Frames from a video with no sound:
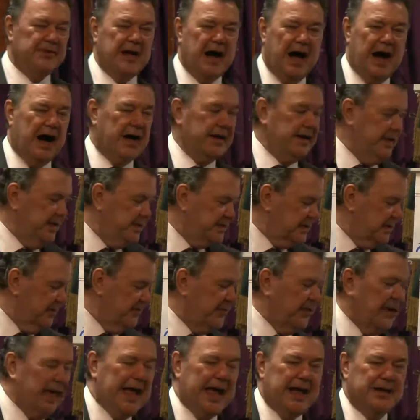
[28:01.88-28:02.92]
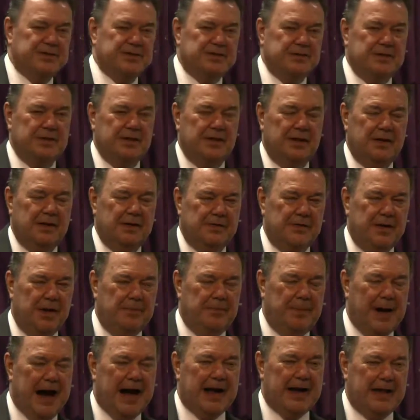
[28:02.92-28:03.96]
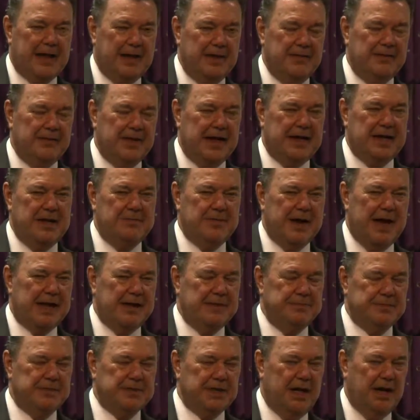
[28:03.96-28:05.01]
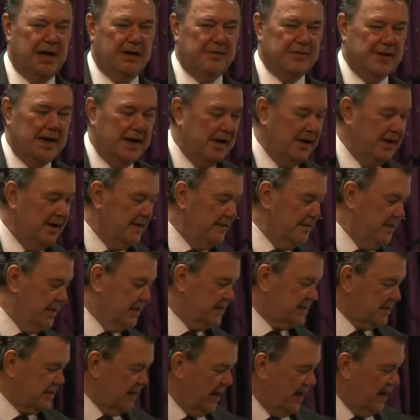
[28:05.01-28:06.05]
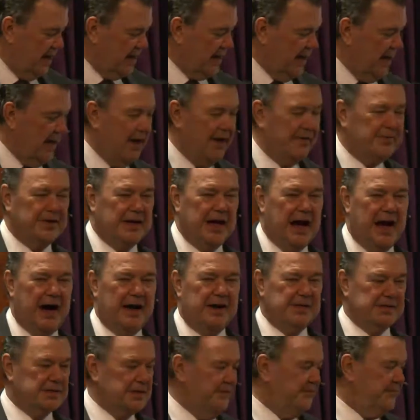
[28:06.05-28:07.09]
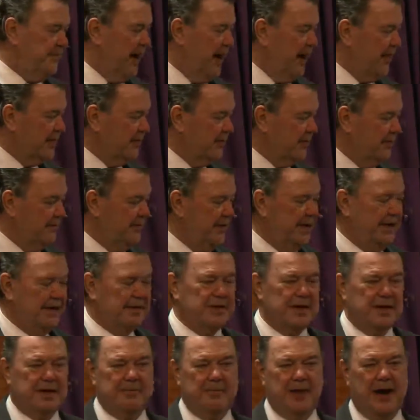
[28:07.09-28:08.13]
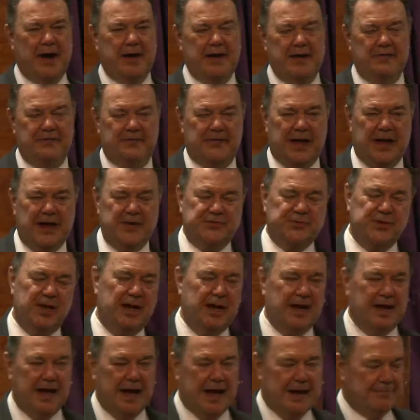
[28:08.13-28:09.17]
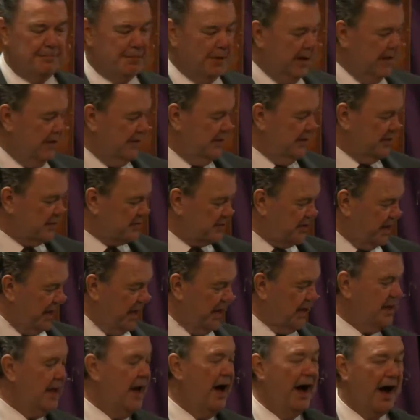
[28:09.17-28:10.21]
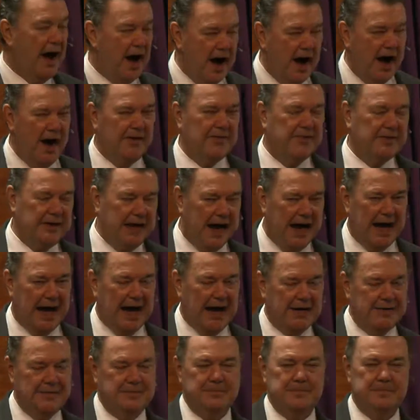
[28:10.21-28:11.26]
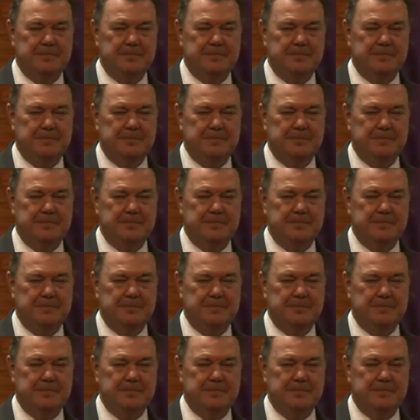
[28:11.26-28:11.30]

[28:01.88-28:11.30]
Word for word: God is the flesh, the body that He made Himself. The Son of God is the Father revealed in a body of flesh and blood, the Son of God.